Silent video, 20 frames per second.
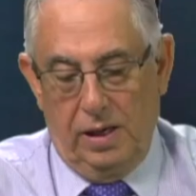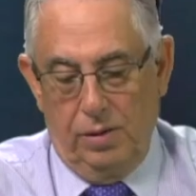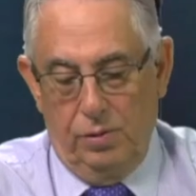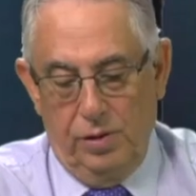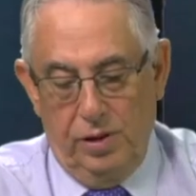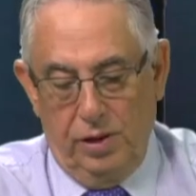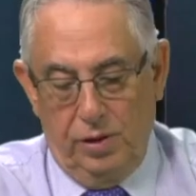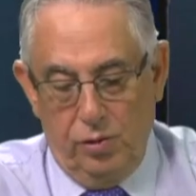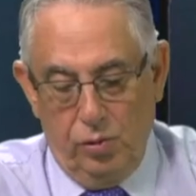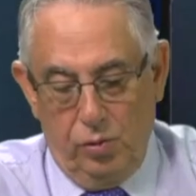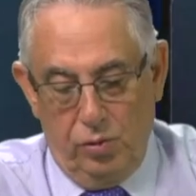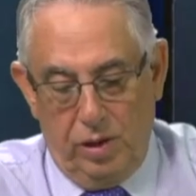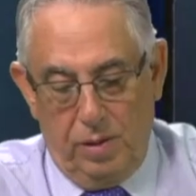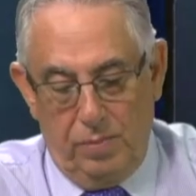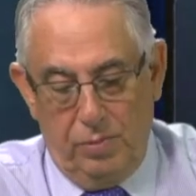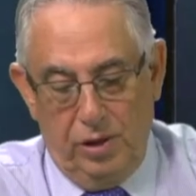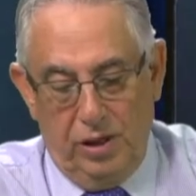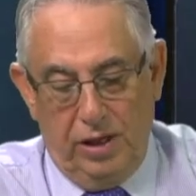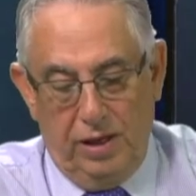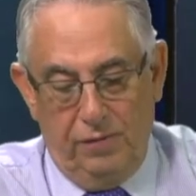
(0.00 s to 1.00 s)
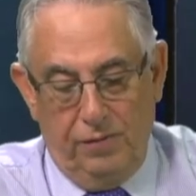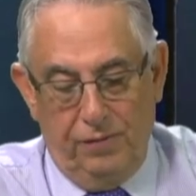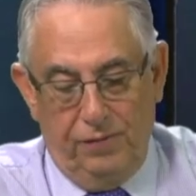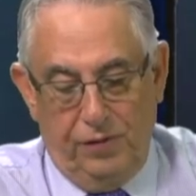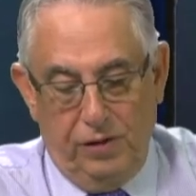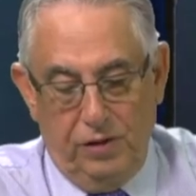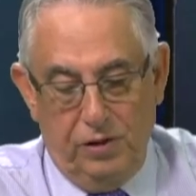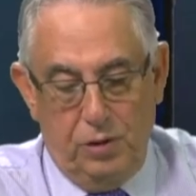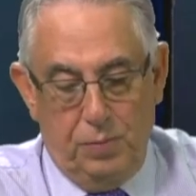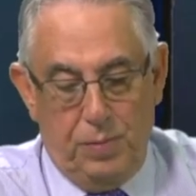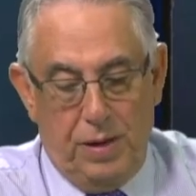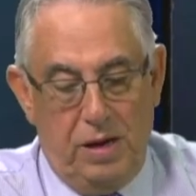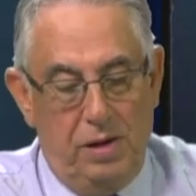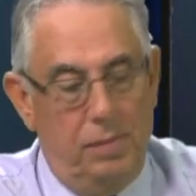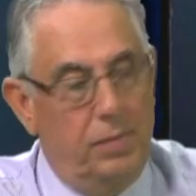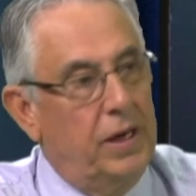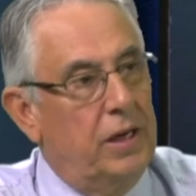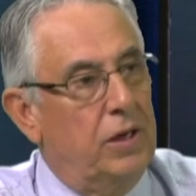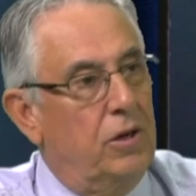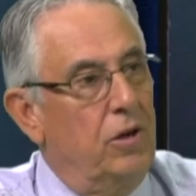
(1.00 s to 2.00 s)
I would ignore number 11, Fool's Power,
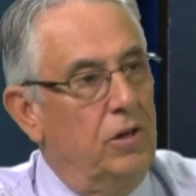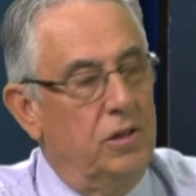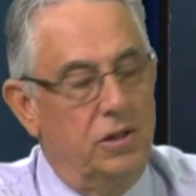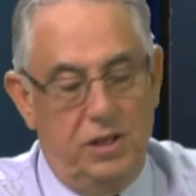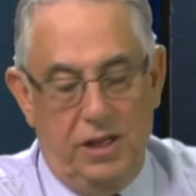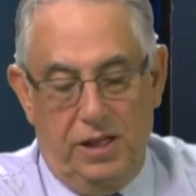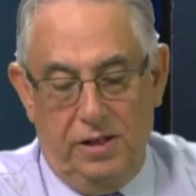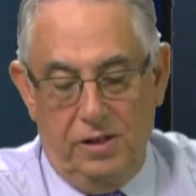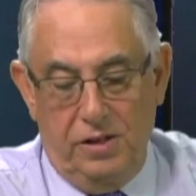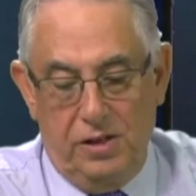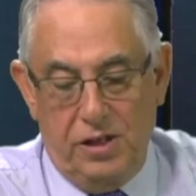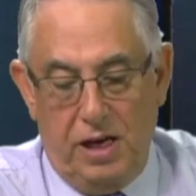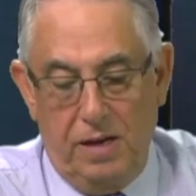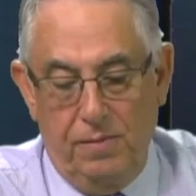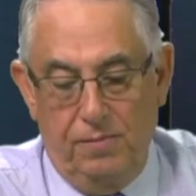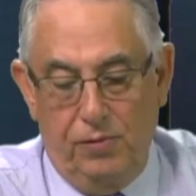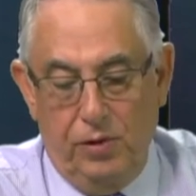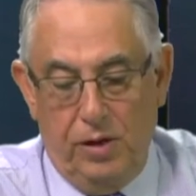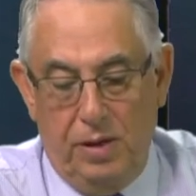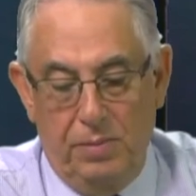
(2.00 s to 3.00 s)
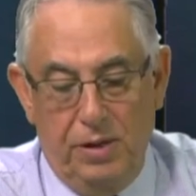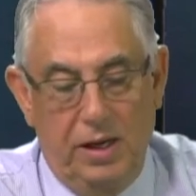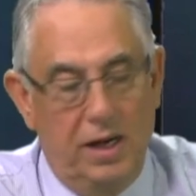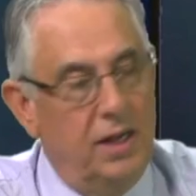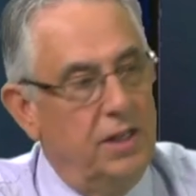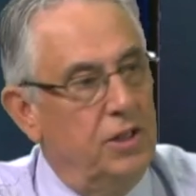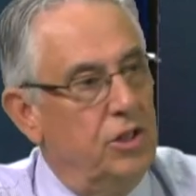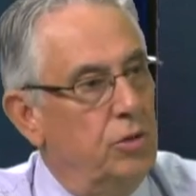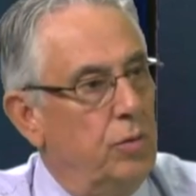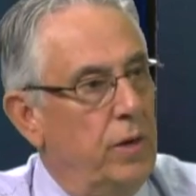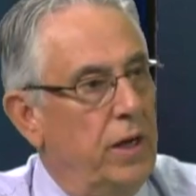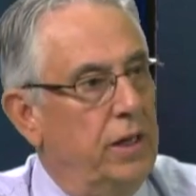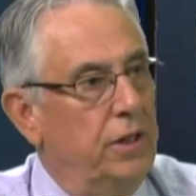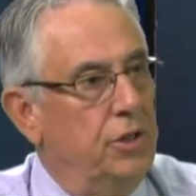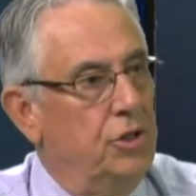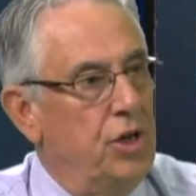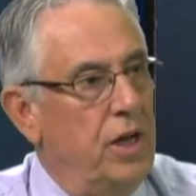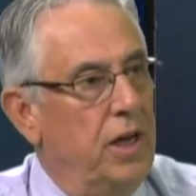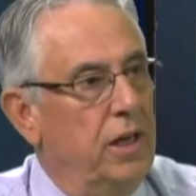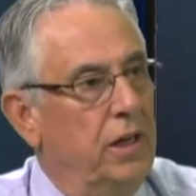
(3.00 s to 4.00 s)
but I can't say the same for number 9, Swagger
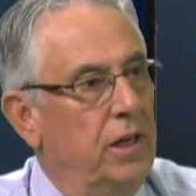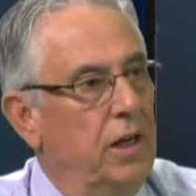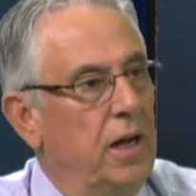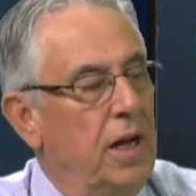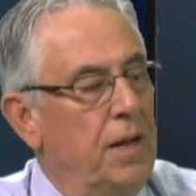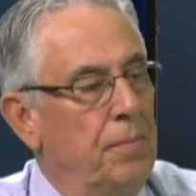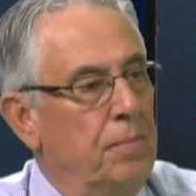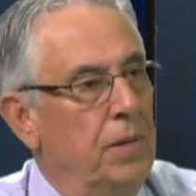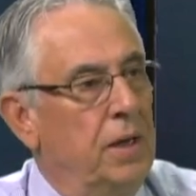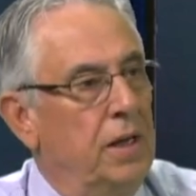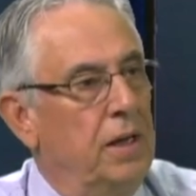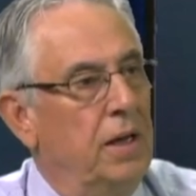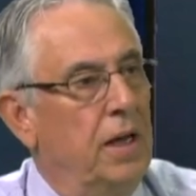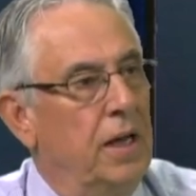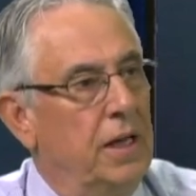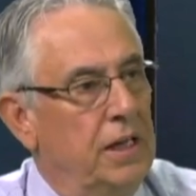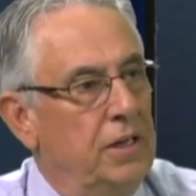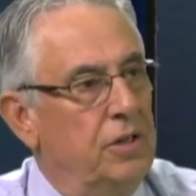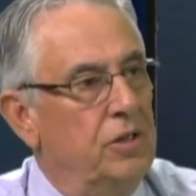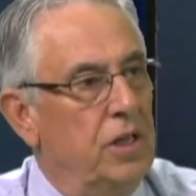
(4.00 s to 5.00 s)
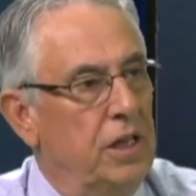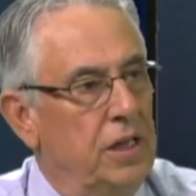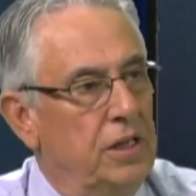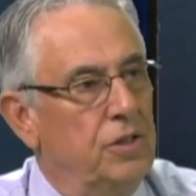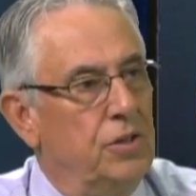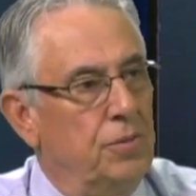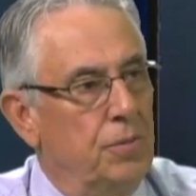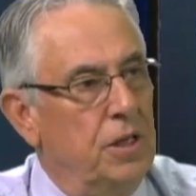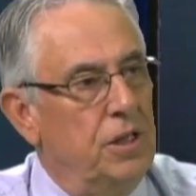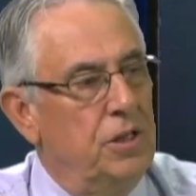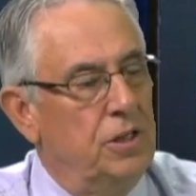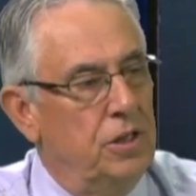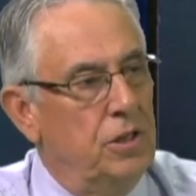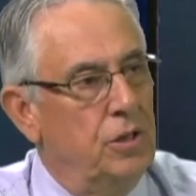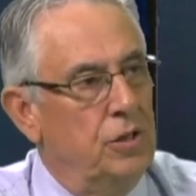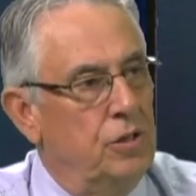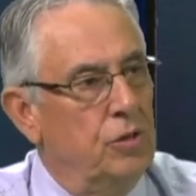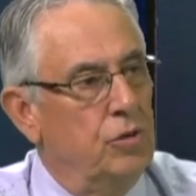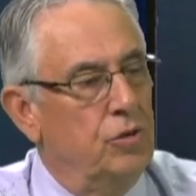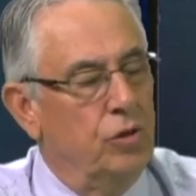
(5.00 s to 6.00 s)
Jagger. I mean, he's, he's,
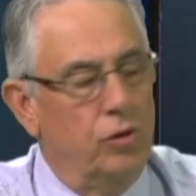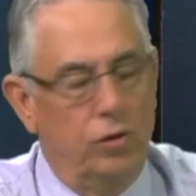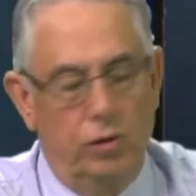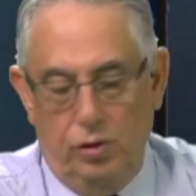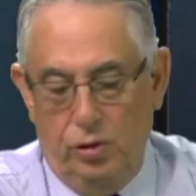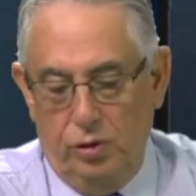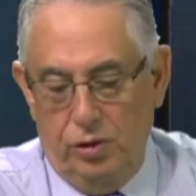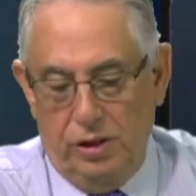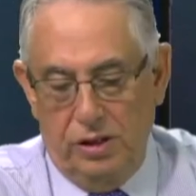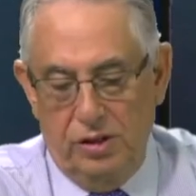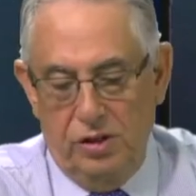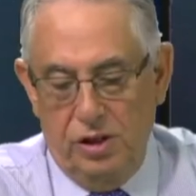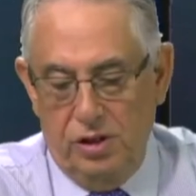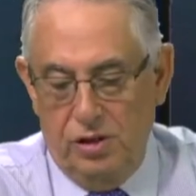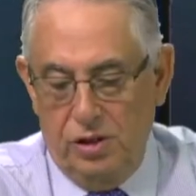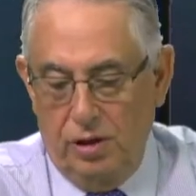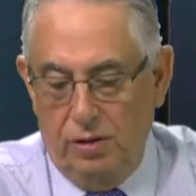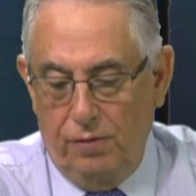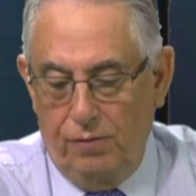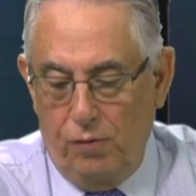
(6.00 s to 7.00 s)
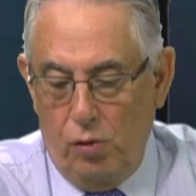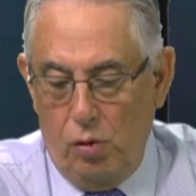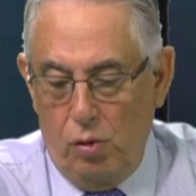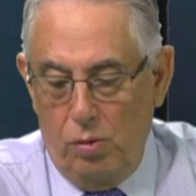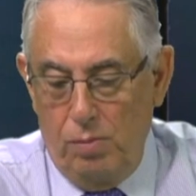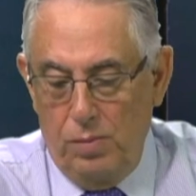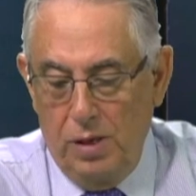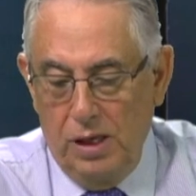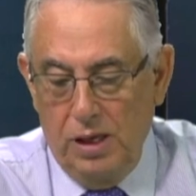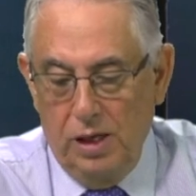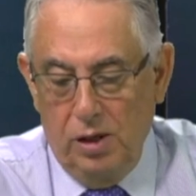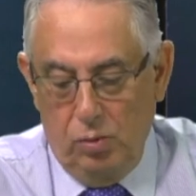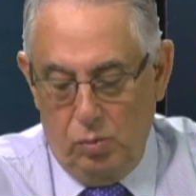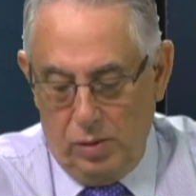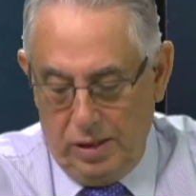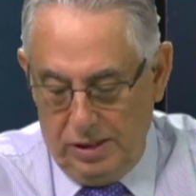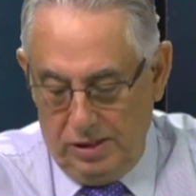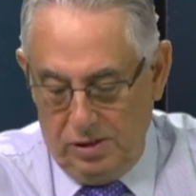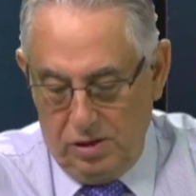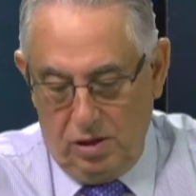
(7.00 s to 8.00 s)
he's, also got good, consistent form,
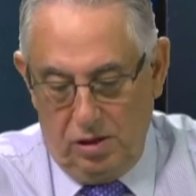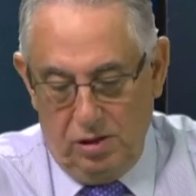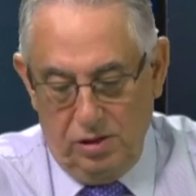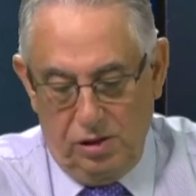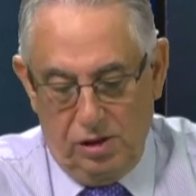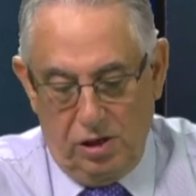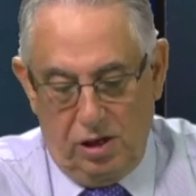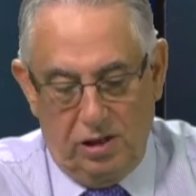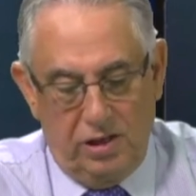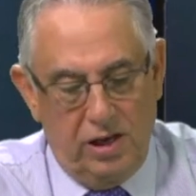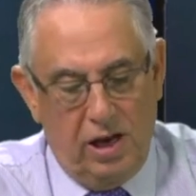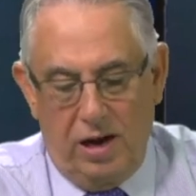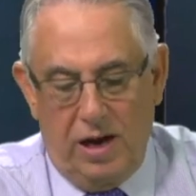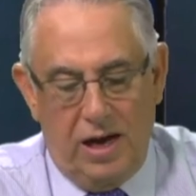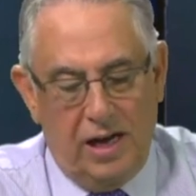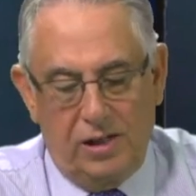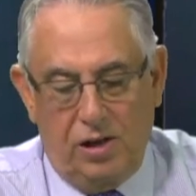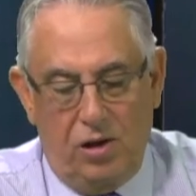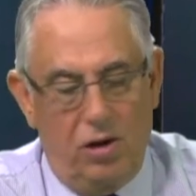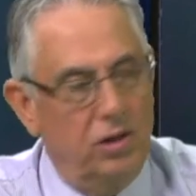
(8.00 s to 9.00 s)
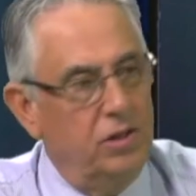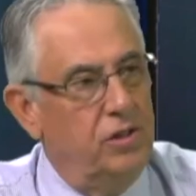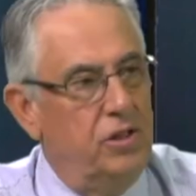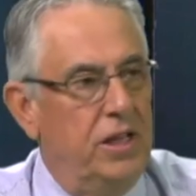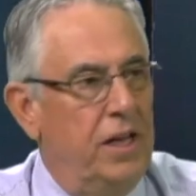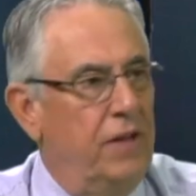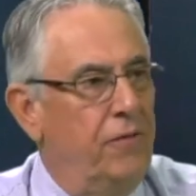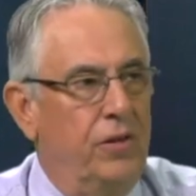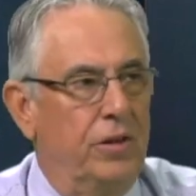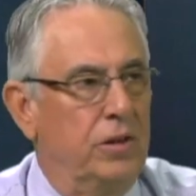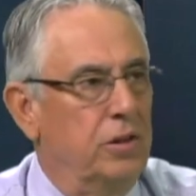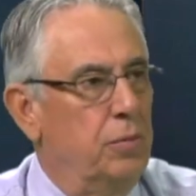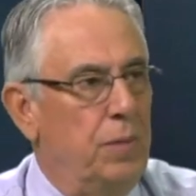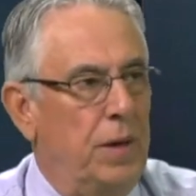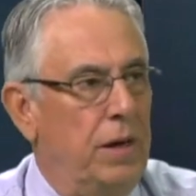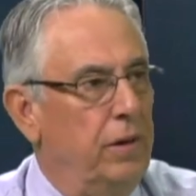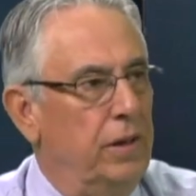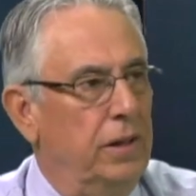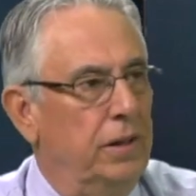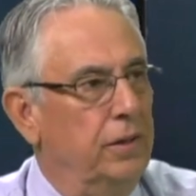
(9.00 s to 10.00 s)
won his last start. No, I can't see Fool's
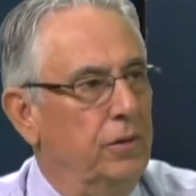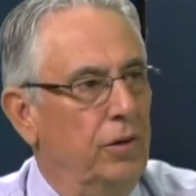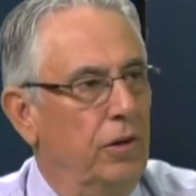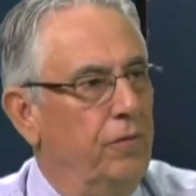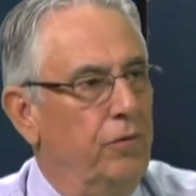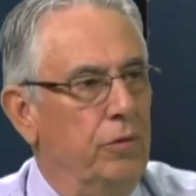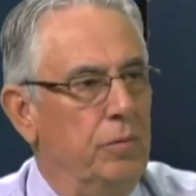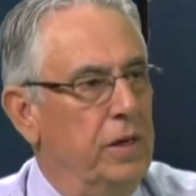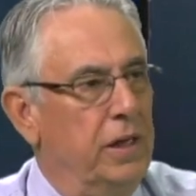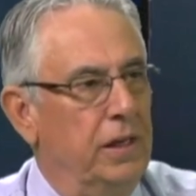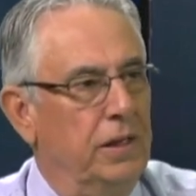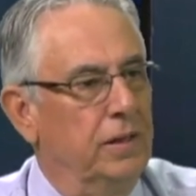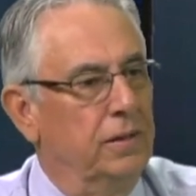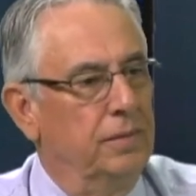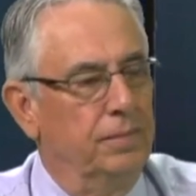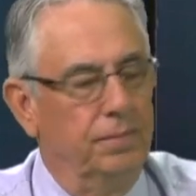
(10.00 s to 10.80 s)
Power. Okay.